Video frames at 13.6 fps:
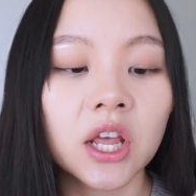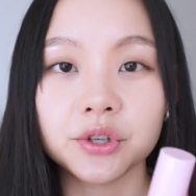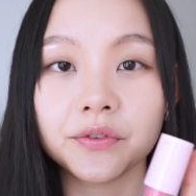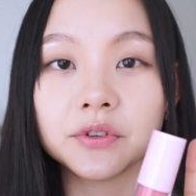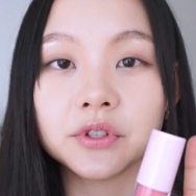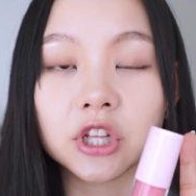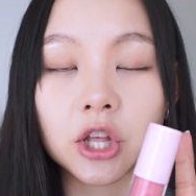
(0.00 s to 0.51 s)
So if
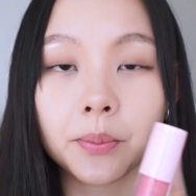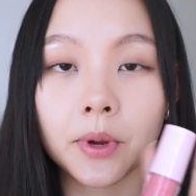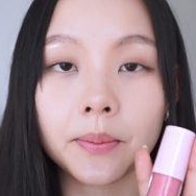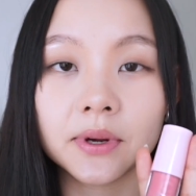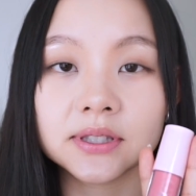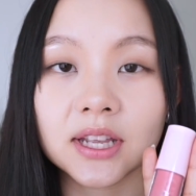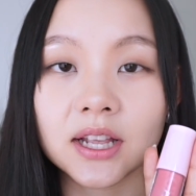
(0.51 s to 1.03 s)
you do like
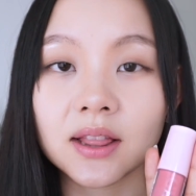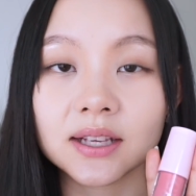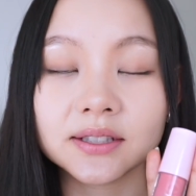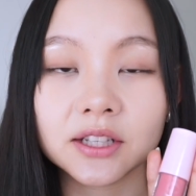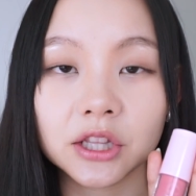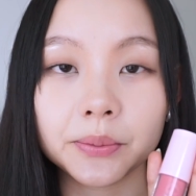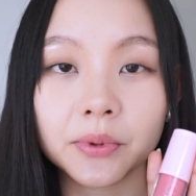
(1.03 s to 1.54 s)
Peripera's Ink
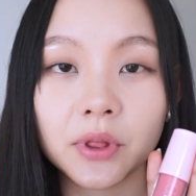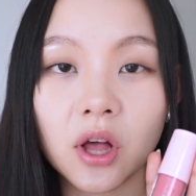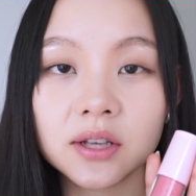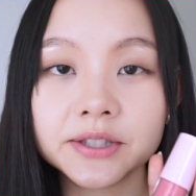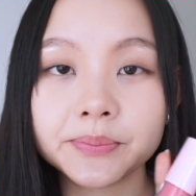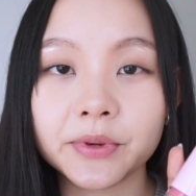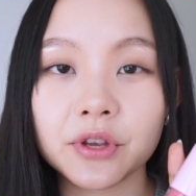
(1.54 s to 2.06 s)
Glasting Lip
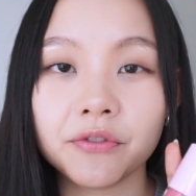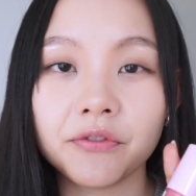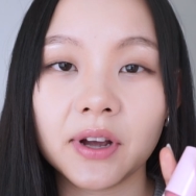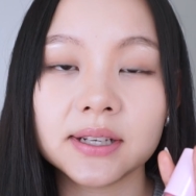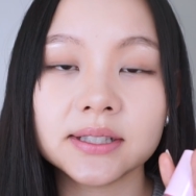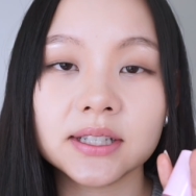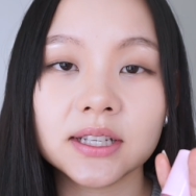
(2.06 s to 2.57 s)
Gloss, but you
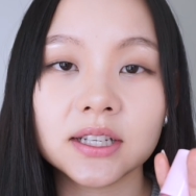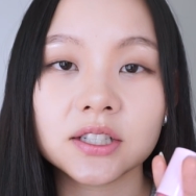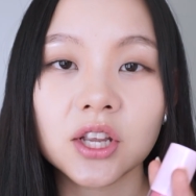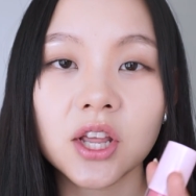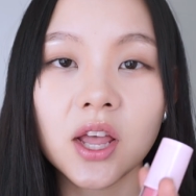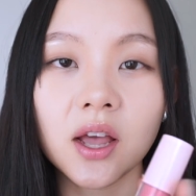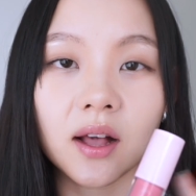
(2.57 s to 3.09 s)
find it
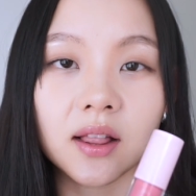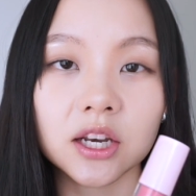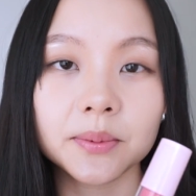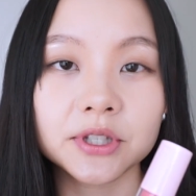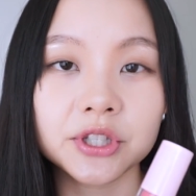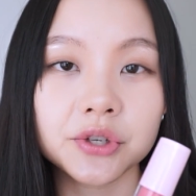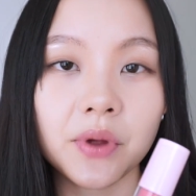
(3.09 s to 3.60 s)
a little
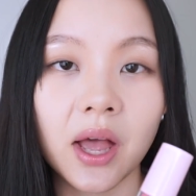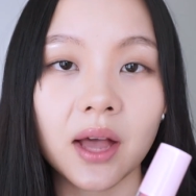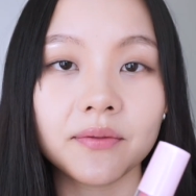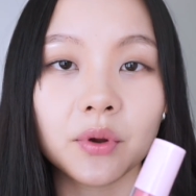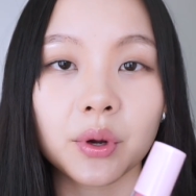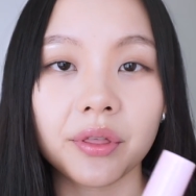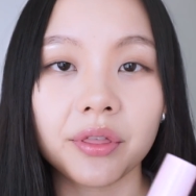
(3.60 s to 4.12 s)
bit too
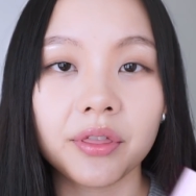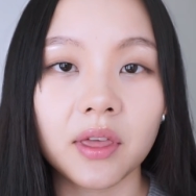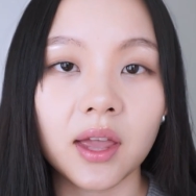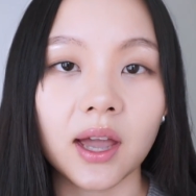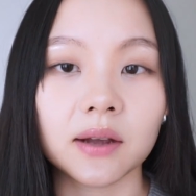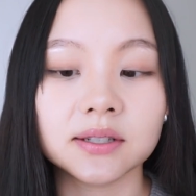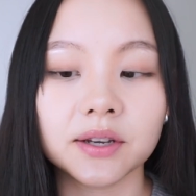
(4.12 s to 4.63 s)
heavy or
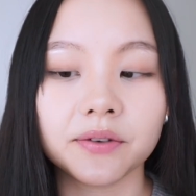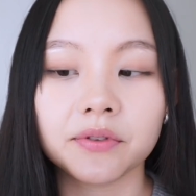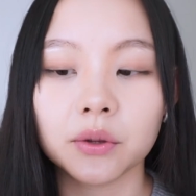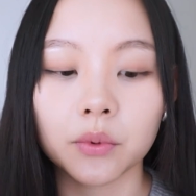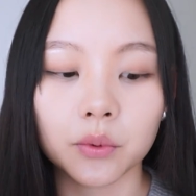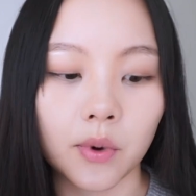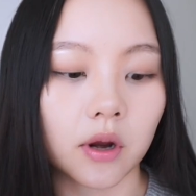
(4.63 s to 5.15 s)
thick, I
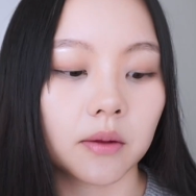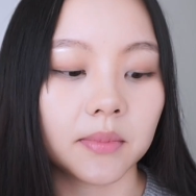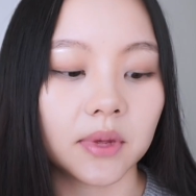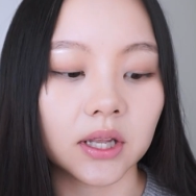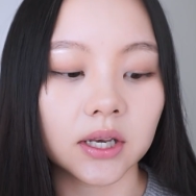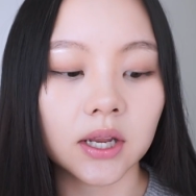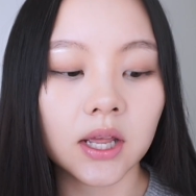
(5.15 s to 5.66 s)
definitely would
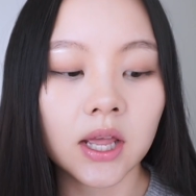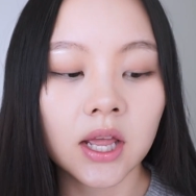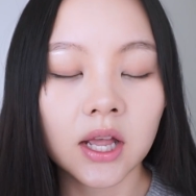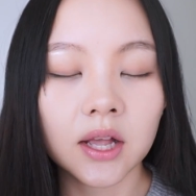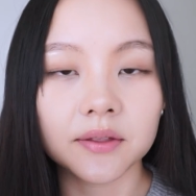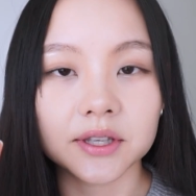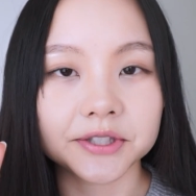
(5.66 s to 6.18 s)
recommend
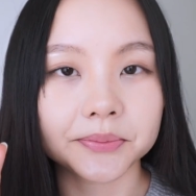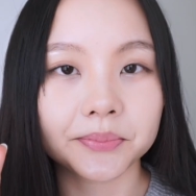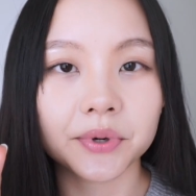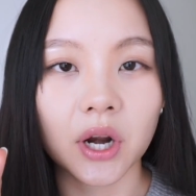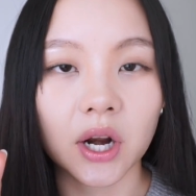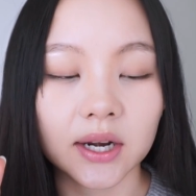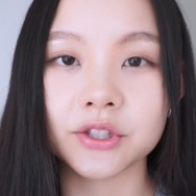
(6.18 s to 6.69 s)
this
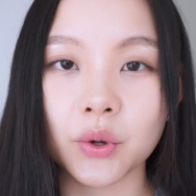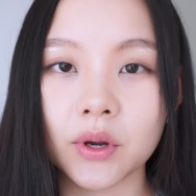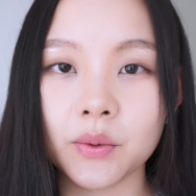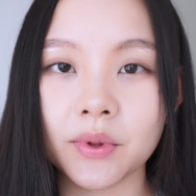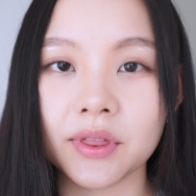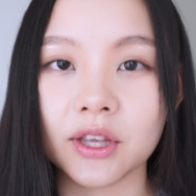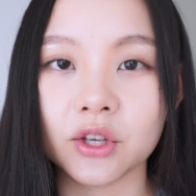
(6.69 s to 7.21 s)
product. Going
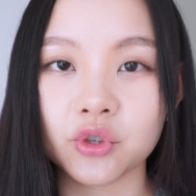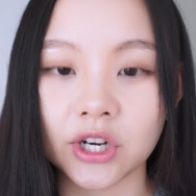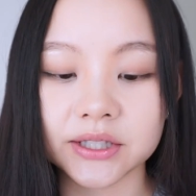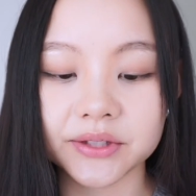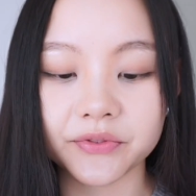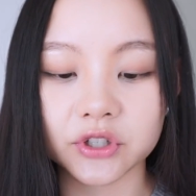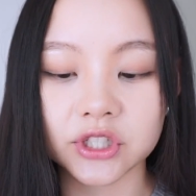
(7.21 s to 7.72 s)
with the
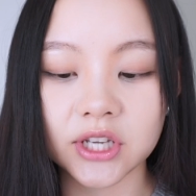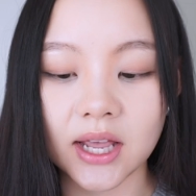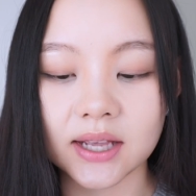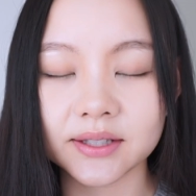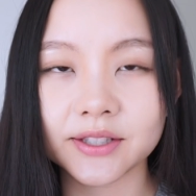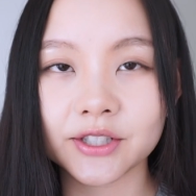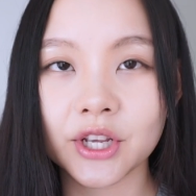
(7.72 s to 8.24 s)
transfer
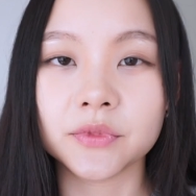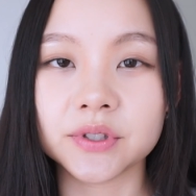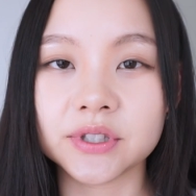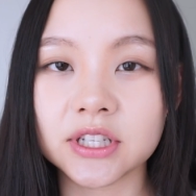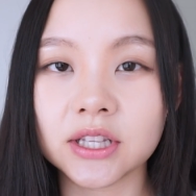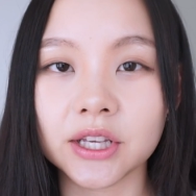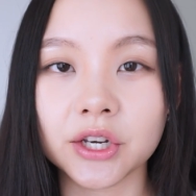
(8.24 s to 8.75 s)
test, you'll
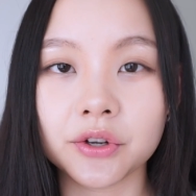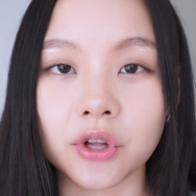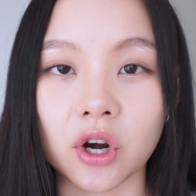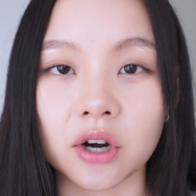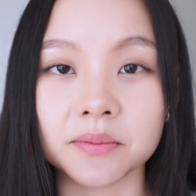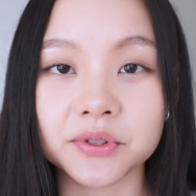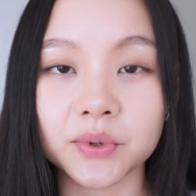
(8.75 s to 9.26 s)
see later in the
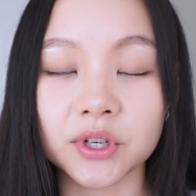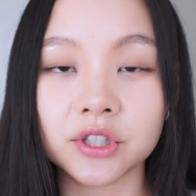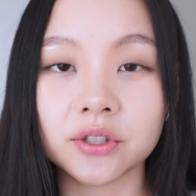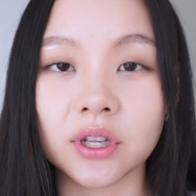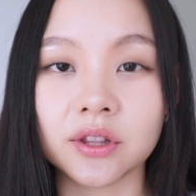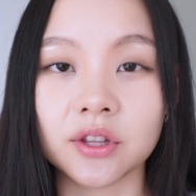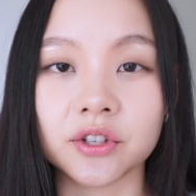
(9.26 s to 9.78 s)
arm swatch
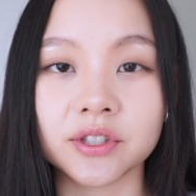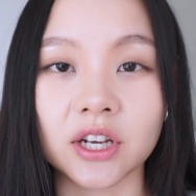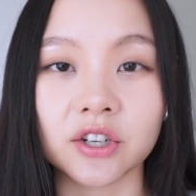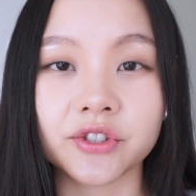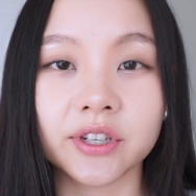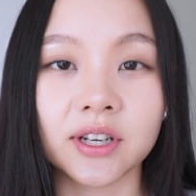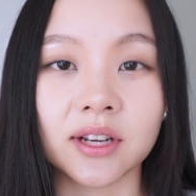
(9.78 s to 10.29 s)
that there's
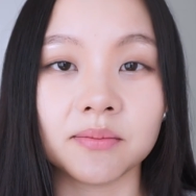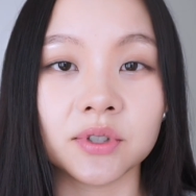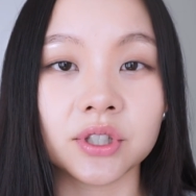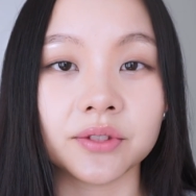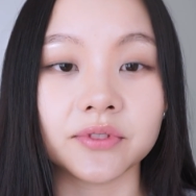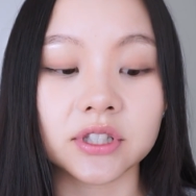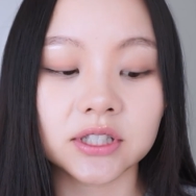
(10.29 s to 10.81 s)
actually not
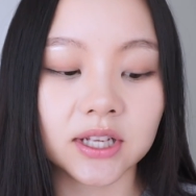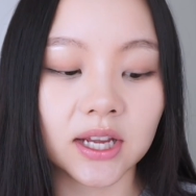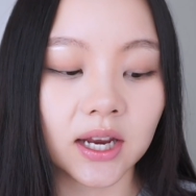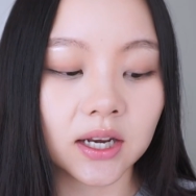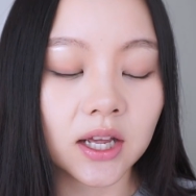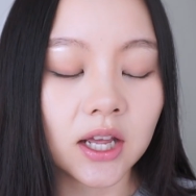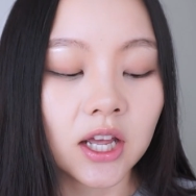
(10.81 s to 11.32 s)
much of a
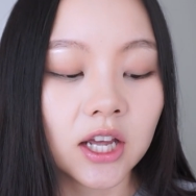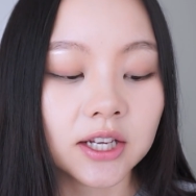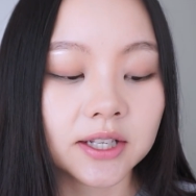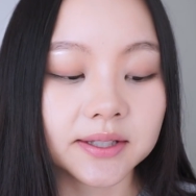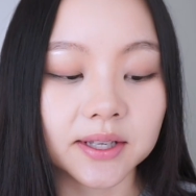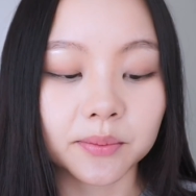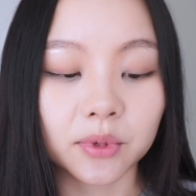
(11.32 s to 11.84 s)
stain,
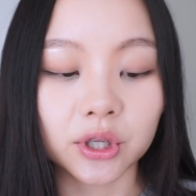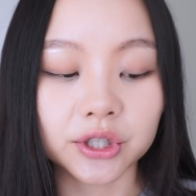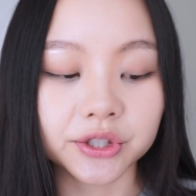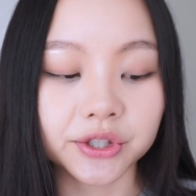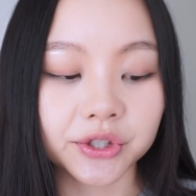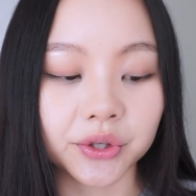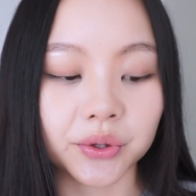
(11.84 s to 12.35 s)

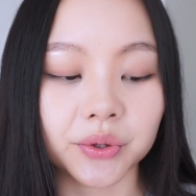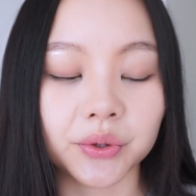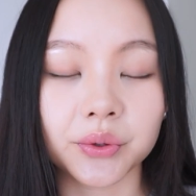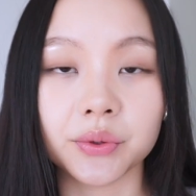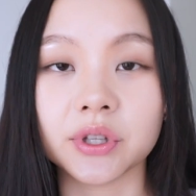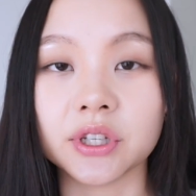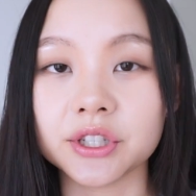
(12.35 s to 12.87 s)
similar
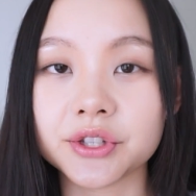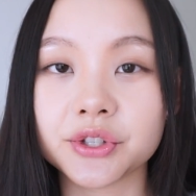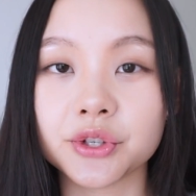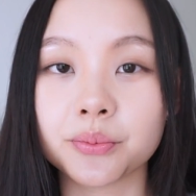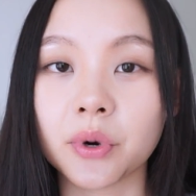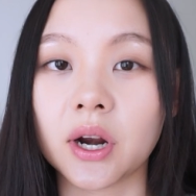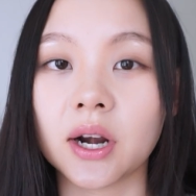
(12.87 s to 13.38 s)
to these
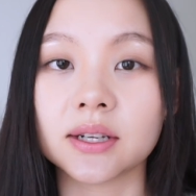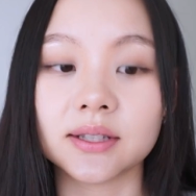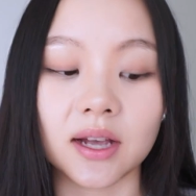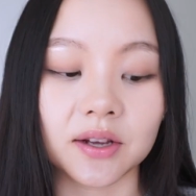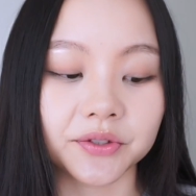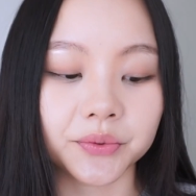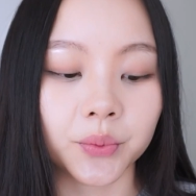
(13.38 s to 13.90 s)
two products
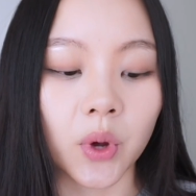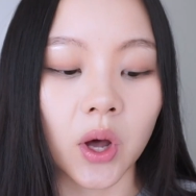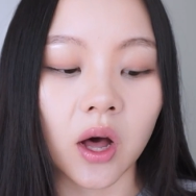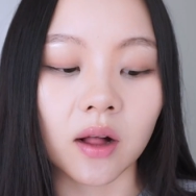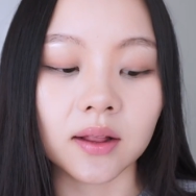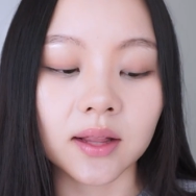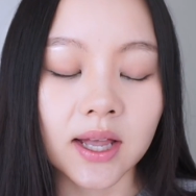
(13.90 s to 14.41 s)
as
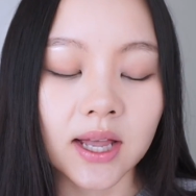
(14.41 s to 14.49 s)
well.